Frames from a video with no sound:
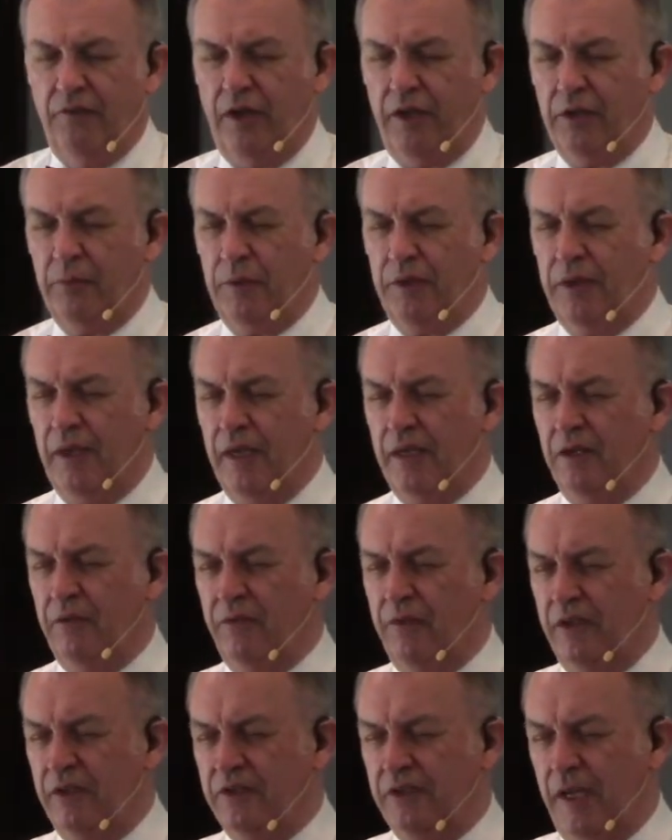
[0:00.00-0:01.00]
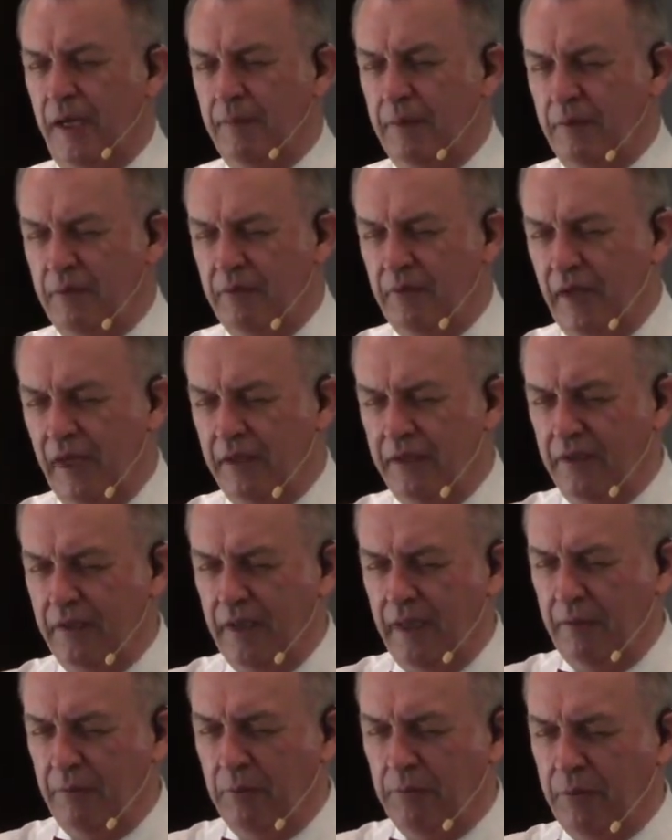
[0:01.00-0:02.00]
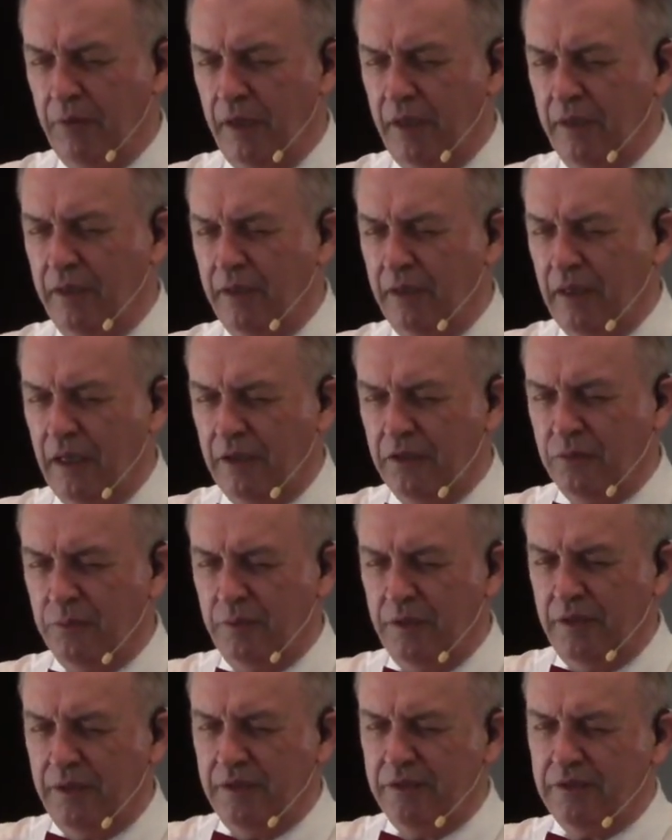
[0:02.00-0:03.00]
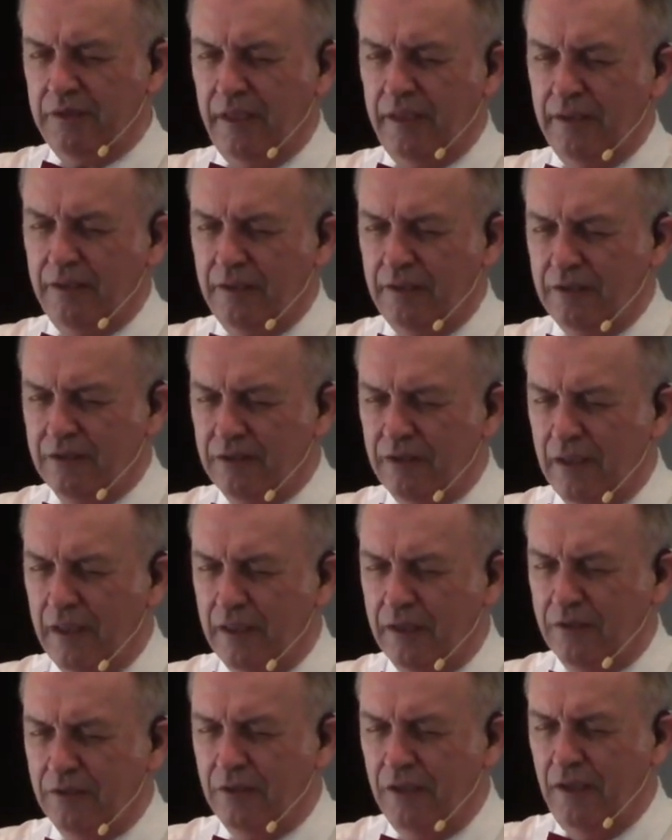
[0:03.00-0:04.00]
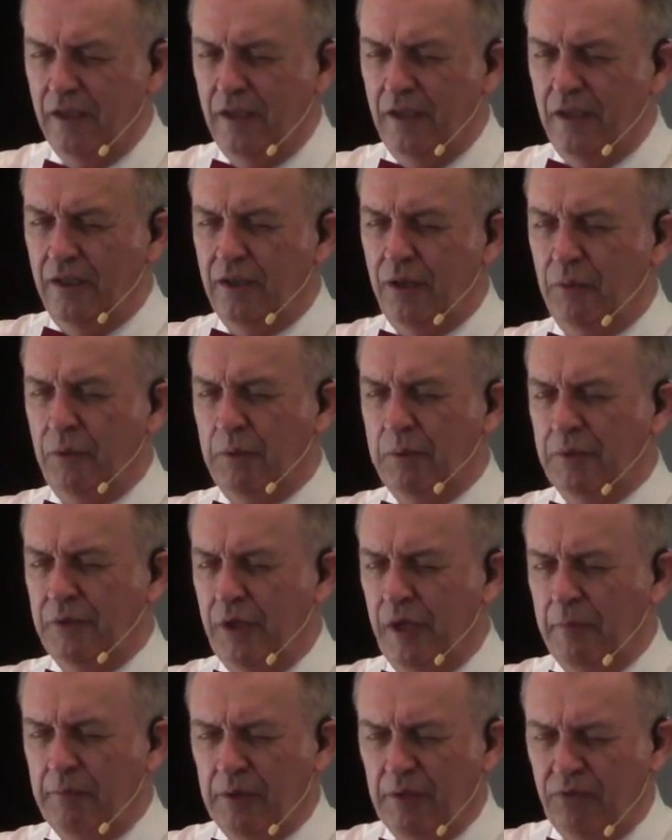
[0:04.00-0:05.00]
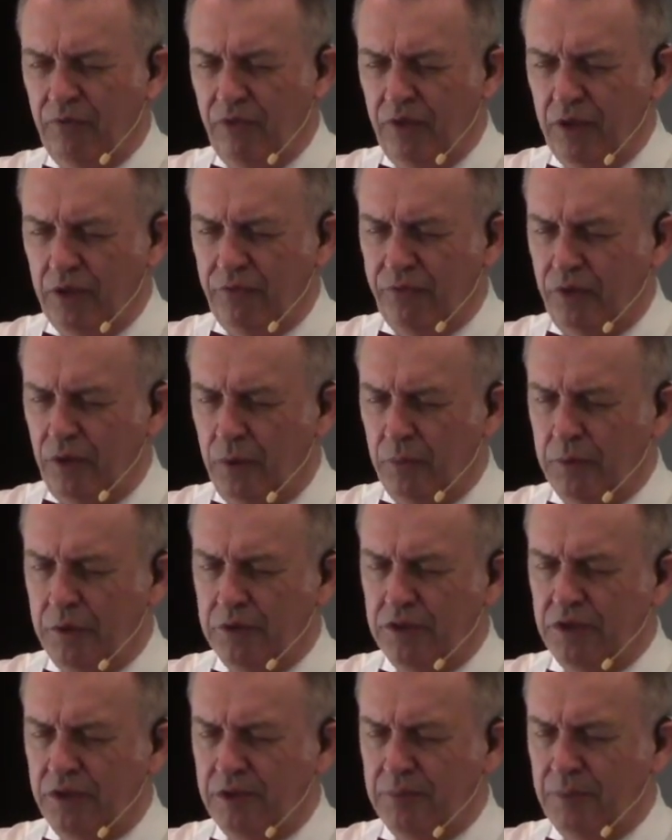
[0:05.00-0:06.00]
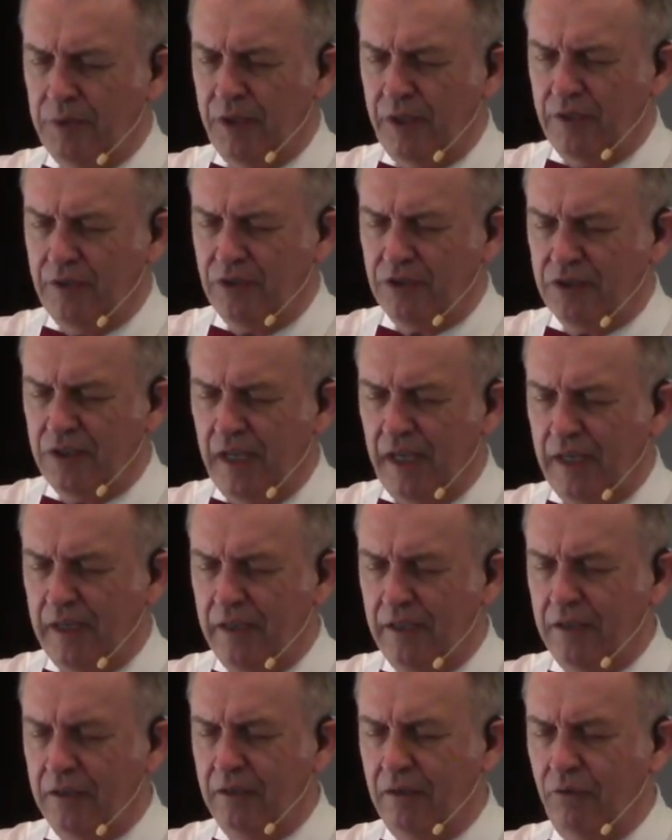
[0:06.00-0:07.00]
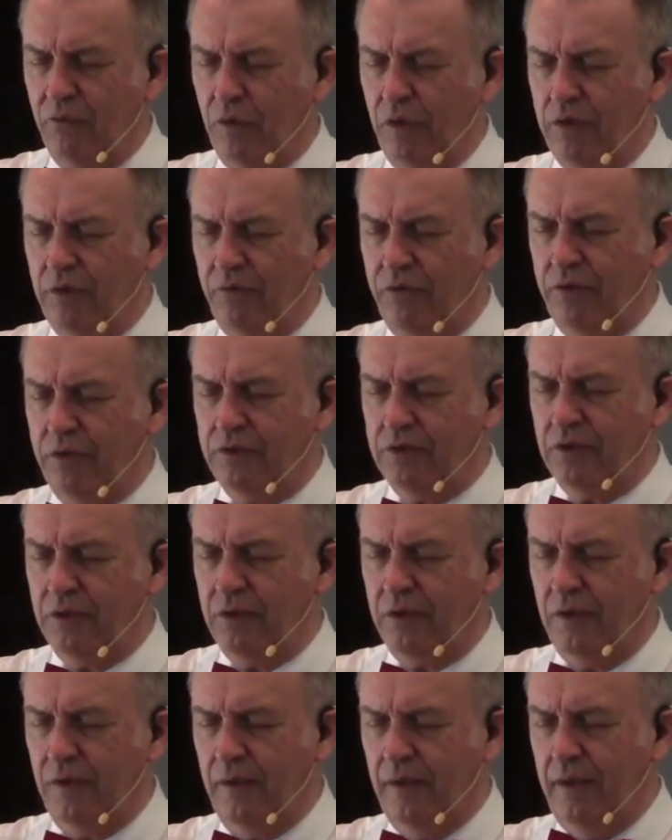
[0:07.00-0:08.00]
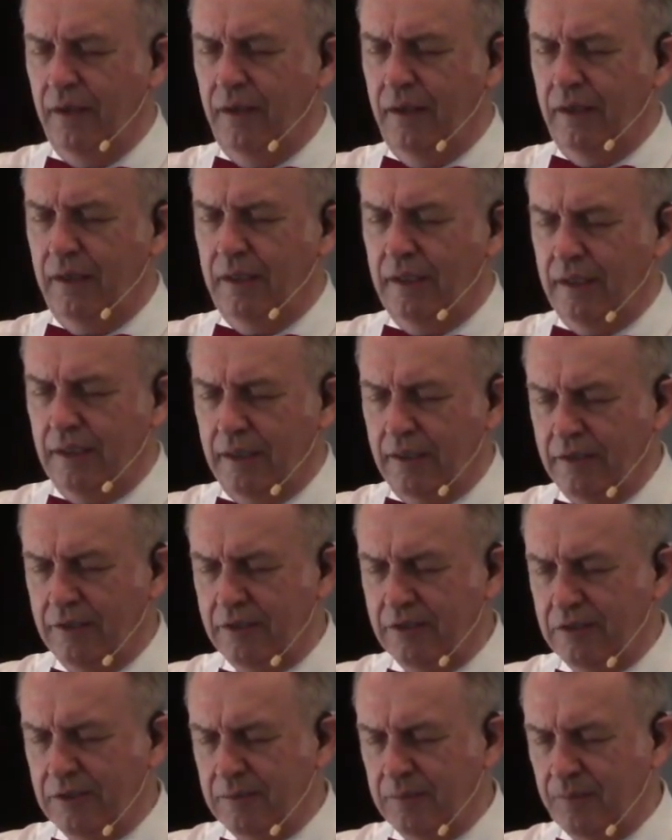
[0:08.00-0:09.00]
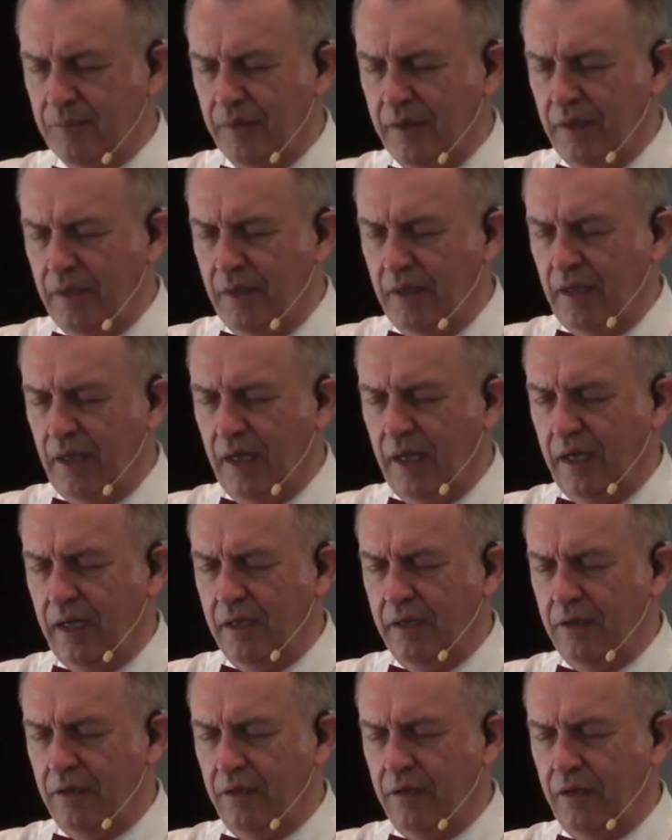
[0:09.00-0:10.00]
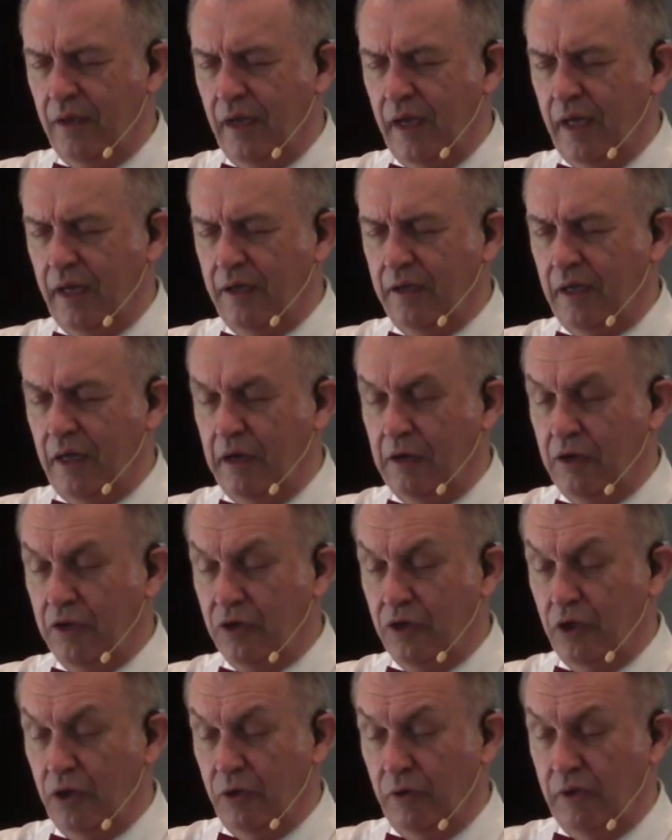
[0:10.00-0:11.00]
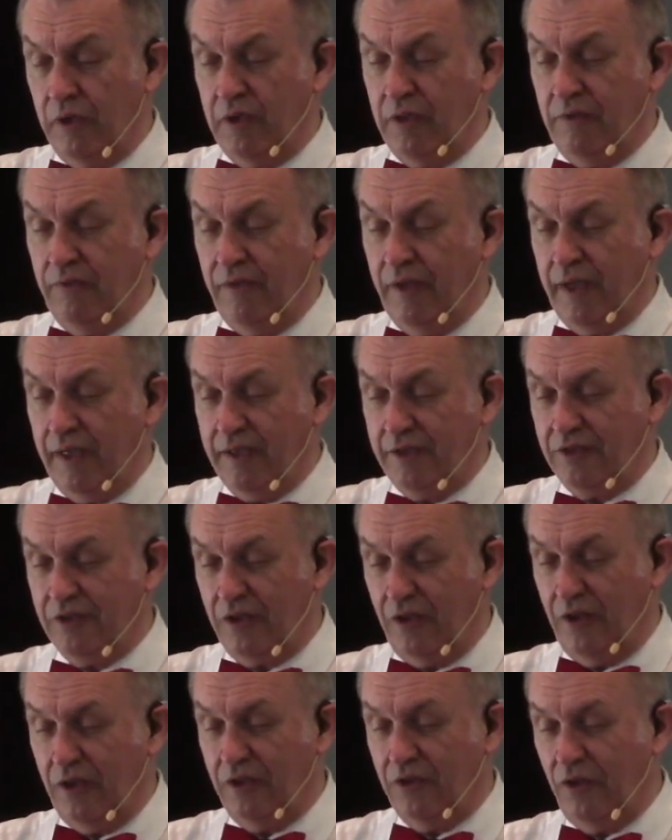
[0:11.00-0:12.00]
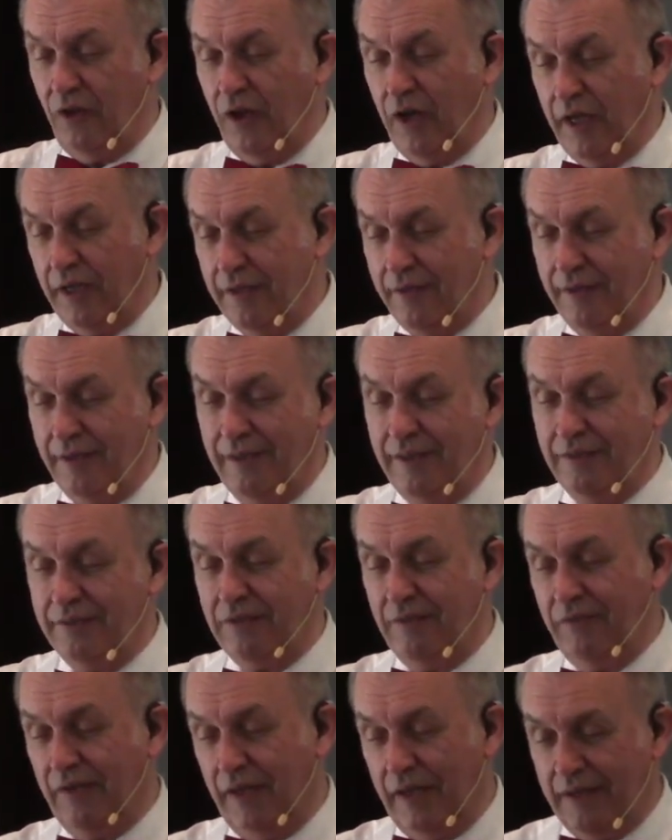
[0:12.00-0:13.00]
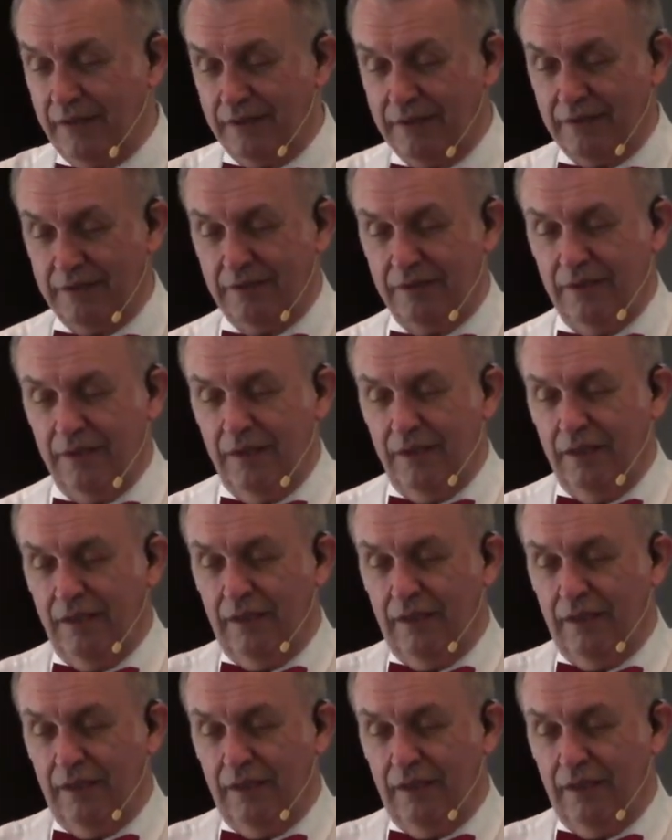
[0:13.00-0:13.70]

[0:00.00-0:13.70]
Father, we thank you for this time that we've had today. We pray that as we study these things, that we will not be fearful. We'll just be understanding of what the future is and that our current events are not these events.